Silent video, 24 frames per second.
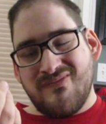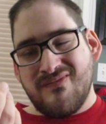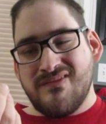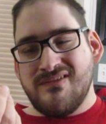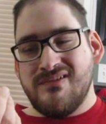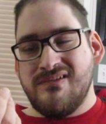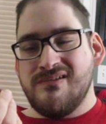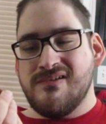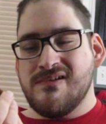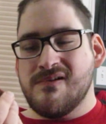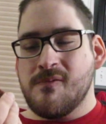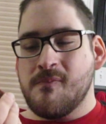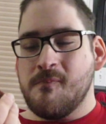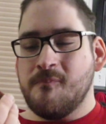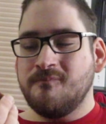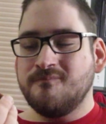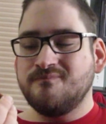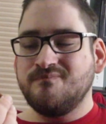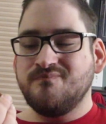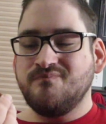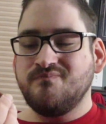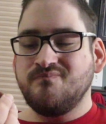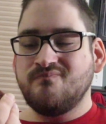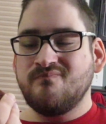
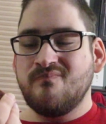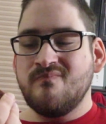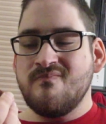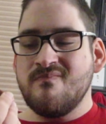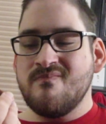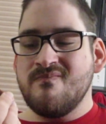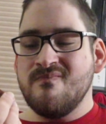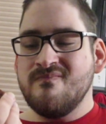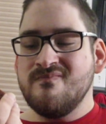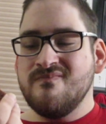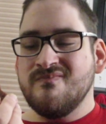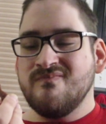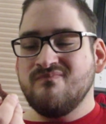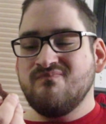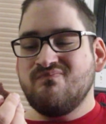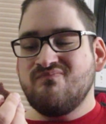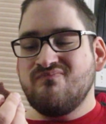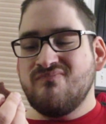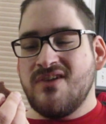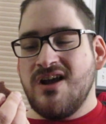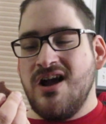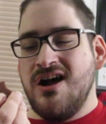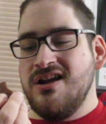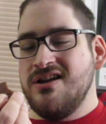
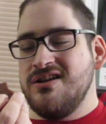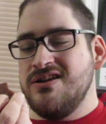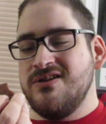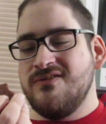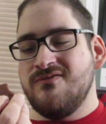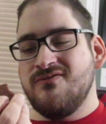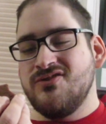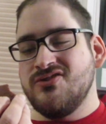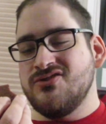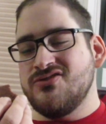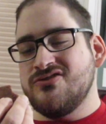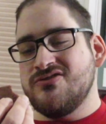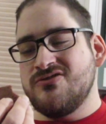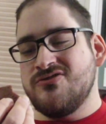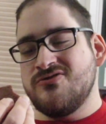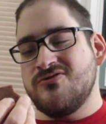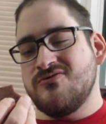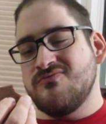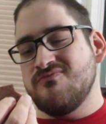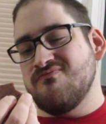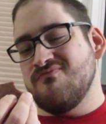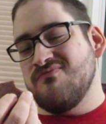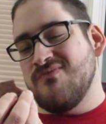I'd give this